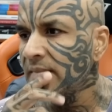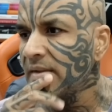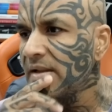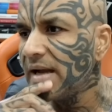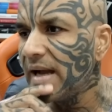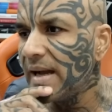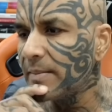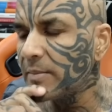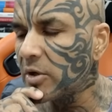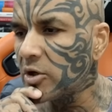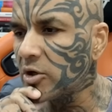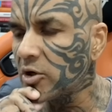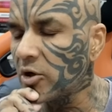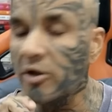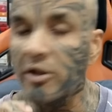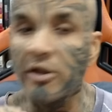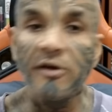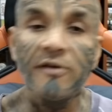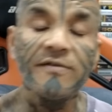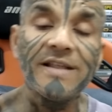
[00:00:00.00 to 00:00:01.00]
I'm not
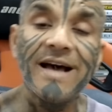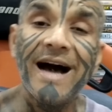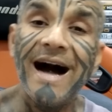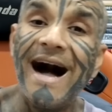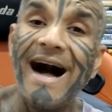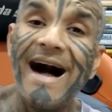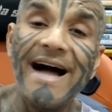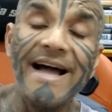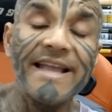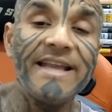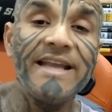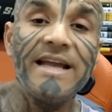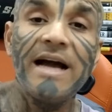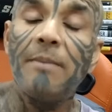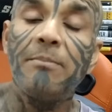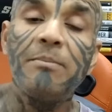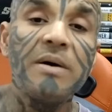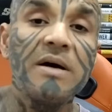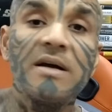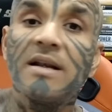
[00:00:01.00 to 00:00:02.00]
talking of the high upper